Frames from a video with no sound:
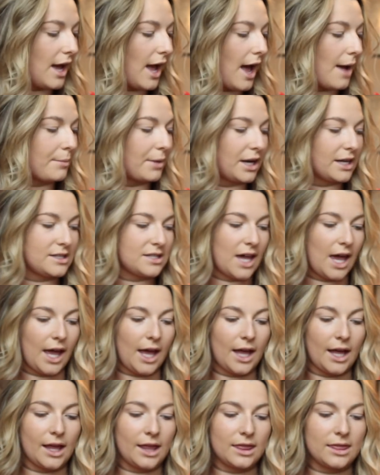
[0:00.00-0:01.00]
I'm going to
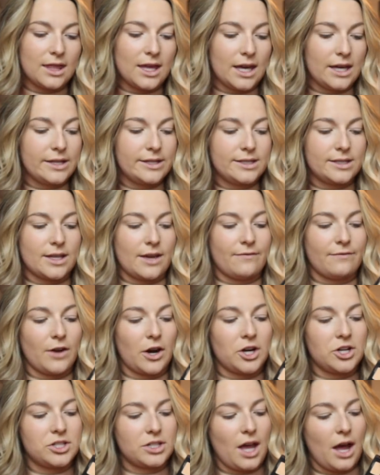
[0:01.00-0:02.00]
take this
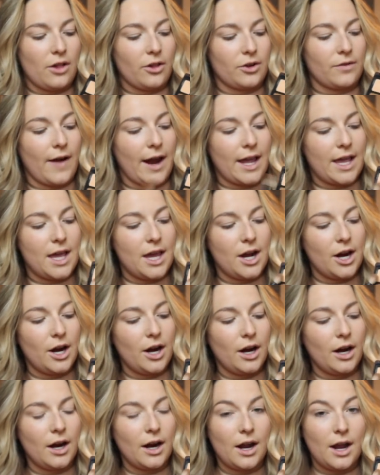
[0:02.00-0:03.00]
first color right
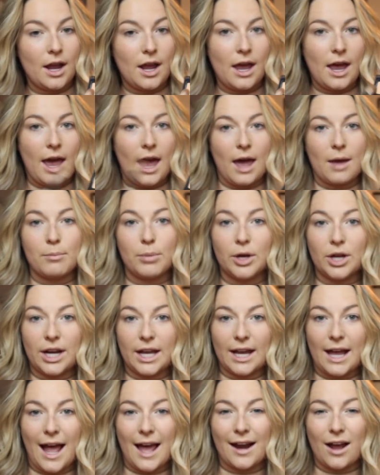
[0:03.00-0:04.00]
here and put
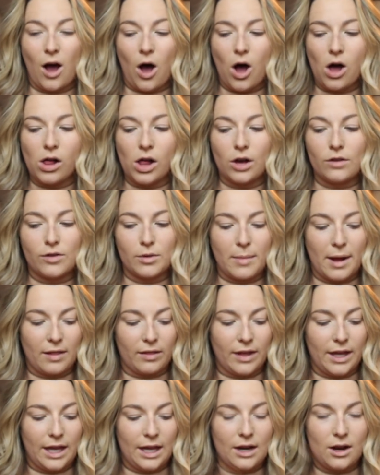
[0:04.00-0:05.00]
it kind of all over my
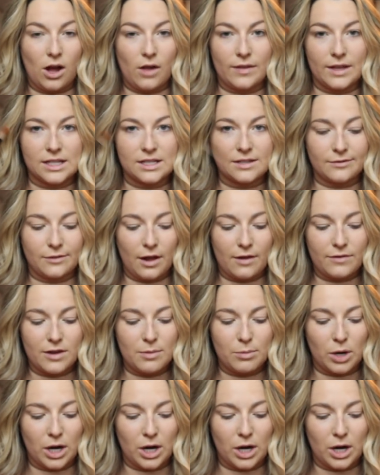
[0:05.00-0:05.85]
lid on this fluffy